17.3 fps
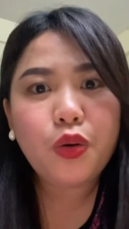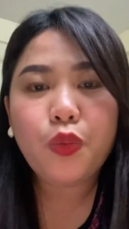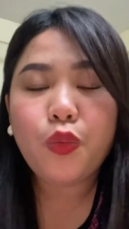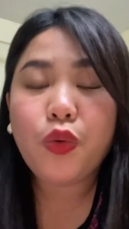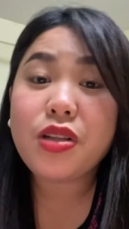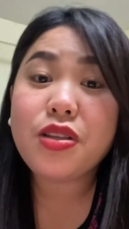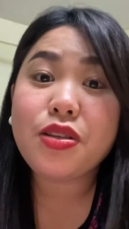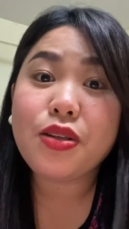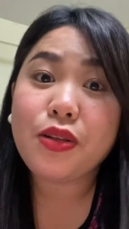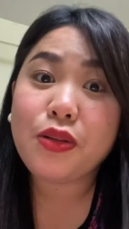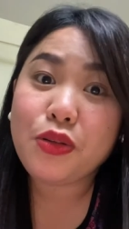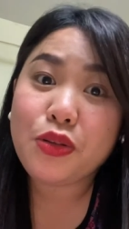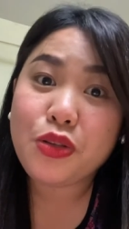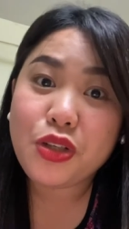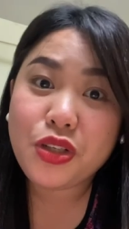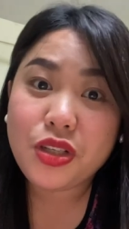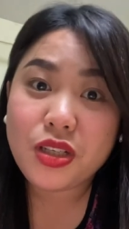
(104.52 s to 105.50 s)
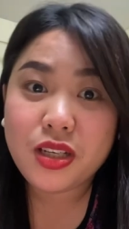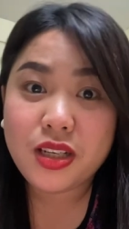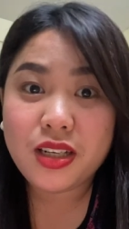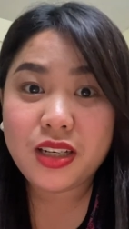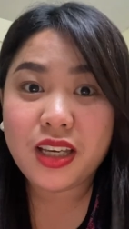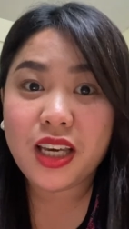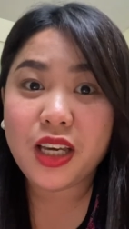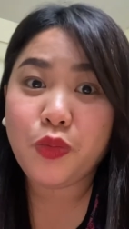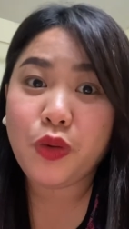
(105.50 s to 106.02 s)
What solution
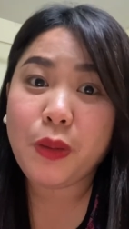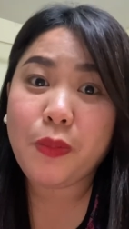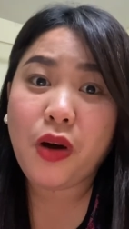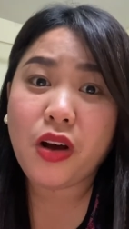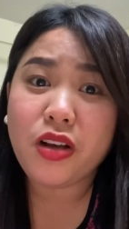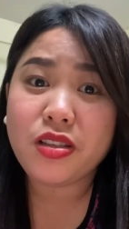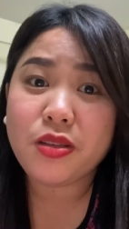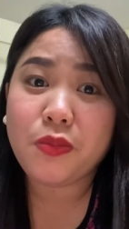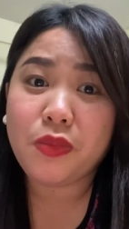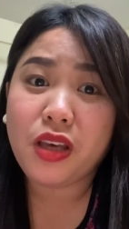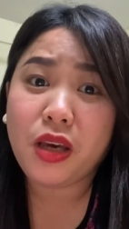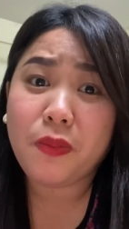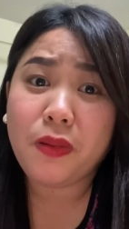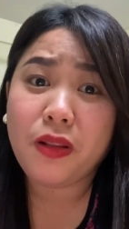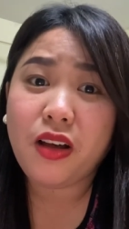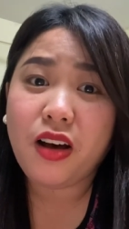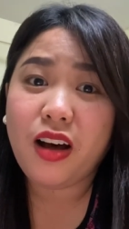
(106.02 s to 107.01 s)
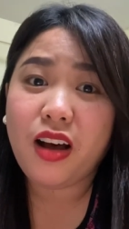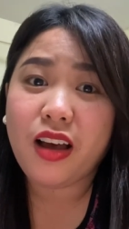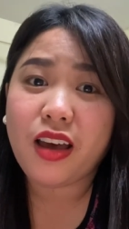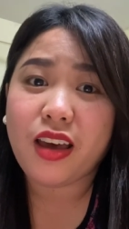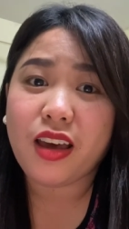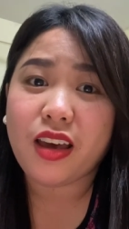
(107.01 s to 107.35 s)
can we possibly apply?